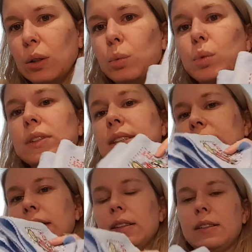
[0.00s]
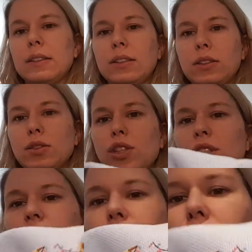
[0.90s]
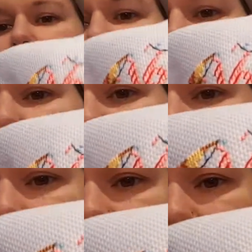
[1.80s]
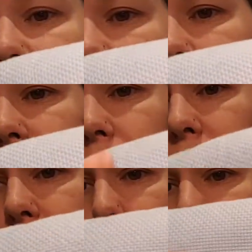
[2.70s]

we'll see. So Gigi Giraffe, she was quick. I know I keep